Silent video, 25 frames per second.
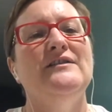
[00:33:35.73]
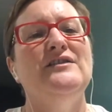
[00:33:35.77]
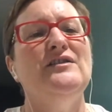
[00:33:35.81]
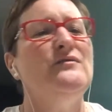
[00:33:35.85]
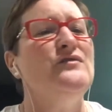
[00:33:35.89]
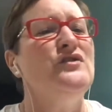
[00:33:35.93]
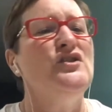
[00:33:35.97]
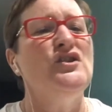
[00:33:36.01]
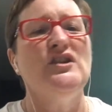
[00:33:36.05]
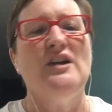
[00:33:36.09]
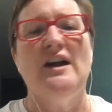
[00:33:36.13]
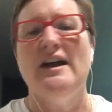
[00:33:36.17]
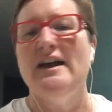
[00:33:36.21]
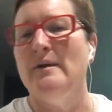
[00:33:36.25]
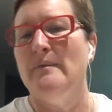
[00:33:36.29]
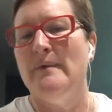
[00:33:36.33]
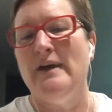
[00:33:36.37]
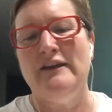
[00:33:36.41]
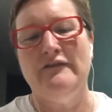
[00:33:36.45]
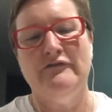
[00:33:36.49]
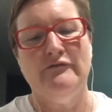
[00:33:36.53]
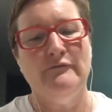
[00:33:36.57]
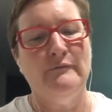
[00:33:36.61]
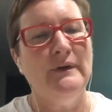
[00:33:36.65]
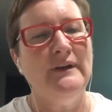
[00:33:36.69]
Don't shy
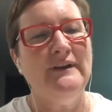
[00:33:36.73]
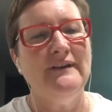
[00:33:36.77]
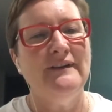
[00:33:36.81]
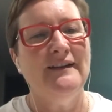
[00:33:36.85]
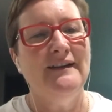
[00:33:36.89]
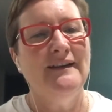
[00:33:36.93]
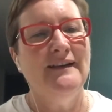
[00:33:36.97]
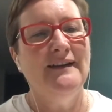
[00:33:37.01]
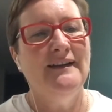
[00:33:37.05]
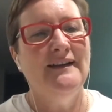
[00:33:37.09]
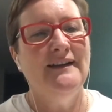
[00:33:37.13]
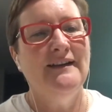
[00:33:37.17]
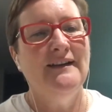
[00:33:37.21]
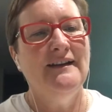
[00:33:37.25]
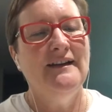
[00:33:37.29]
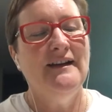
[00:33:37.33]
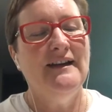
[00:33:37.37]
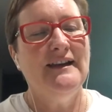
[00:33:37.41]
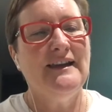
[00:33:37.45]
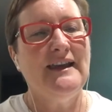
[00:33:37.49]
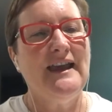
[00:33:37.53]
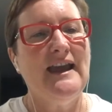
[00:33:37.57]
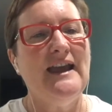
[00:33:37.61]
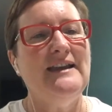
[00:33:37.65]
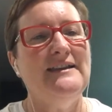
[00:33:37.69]
away from it.
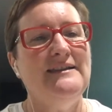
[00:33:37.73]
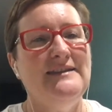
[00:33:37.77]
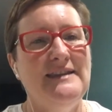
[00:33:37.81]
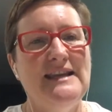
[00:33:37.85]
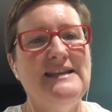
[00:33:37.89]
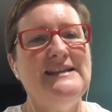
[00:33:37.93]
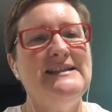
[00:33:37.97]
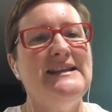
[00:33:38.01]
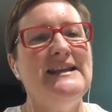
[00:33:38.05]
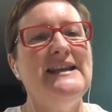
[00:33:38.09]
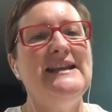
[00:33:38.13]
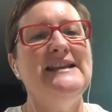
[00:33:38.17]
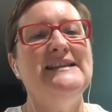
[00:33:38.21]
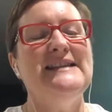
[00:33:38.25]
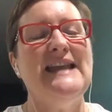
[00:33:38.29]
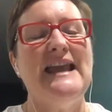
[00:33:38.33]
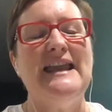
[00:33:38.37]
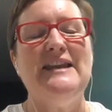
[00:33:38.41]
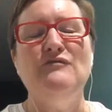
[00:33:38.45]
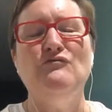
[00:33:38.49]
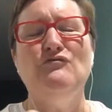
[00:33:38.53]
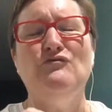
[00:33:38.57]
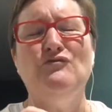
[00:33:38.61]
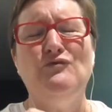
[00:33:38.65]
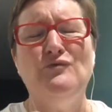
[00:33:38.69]
Okay, this is
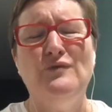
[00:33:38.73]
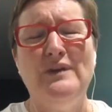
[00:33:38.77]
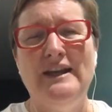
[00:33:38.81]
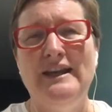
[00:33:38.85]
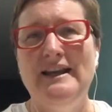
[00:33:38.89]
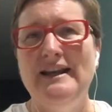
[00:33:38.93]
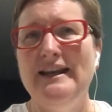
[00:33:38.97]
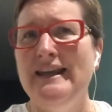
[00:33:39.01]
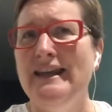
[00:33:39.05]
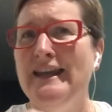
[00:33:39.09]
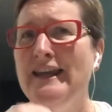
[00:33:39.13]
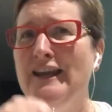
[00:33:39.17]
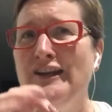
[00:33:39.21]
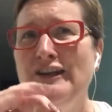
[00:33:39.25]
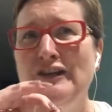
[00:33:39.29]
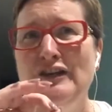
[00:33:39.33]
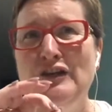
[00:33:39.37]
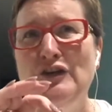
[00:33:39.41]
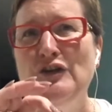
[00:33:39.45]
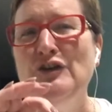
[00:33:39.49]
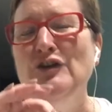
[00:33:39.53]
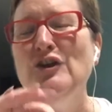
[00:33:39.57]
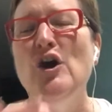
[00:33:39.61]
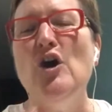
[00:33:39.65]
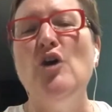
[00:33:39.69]
a really
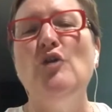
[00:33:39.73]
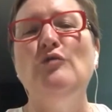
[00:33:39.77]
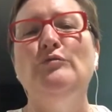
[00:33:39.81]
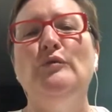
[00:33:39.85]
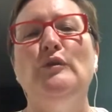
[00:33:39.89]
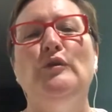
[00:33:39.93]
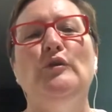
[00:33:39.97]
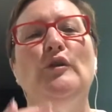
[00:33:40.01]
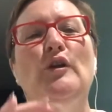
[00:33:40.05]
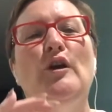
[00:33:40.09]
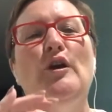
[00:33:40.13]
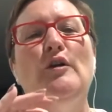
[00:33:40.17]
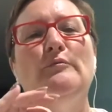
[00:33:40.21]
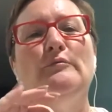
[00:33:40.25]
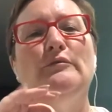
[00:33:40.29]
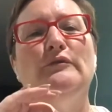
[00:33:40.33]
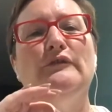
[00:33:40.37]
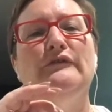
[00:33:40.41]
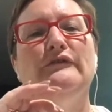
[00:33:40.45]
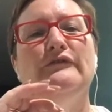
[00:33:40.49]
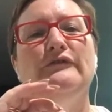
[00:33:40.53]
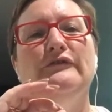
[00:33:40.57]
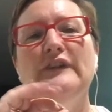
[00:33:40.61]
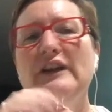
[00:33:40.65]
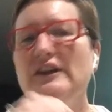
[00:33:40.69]
noble
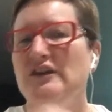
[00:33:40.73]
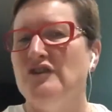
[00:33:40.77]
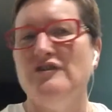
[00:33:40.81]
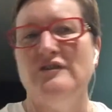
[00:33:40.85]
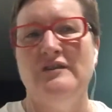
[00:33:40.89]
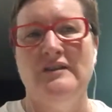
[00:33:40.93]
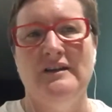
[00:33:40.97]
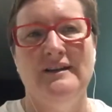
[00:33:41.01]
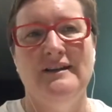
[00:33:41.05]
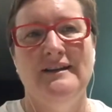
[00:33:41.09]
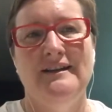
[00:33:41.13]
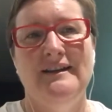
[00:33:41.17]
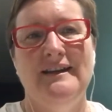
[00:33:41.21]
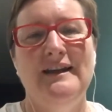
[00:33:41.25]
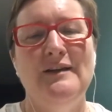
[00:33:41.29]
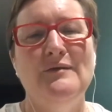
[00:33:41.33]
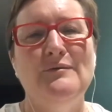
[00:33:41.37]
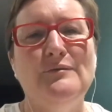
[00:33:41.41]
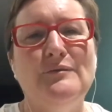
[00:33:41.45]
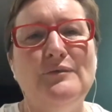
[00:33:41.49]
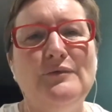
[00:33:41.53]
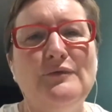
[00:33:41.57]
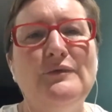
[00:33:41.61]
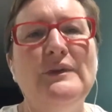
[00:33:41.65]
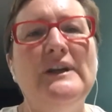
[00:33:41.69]
profession. It
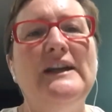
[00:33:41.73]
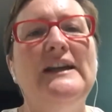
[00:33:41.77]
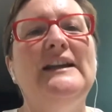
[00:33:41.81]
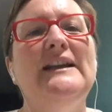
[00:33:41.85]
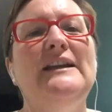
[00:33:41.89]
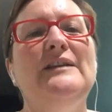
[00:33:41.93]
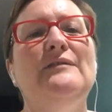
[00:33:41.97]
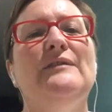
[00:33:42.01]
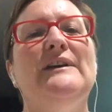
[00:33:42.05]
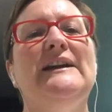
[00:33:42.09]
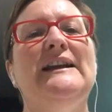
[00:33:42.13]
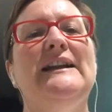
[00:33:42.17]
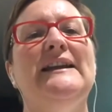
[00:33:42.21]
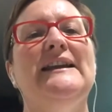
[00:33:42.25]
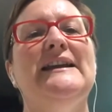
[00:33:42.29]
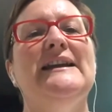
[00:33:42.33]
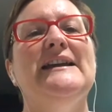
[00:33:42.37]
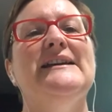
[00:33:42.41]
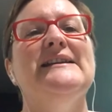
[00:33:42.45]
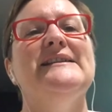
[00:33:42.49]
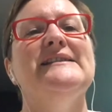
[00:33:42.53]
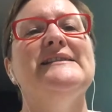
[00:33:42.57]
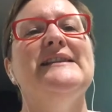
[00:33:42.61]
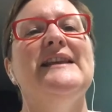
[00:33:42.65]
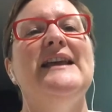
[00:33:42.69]
really, really
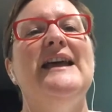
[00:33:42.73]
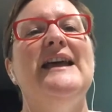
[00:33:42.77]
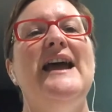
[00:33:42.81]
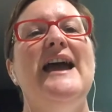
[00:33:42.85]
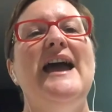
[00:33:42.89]
is.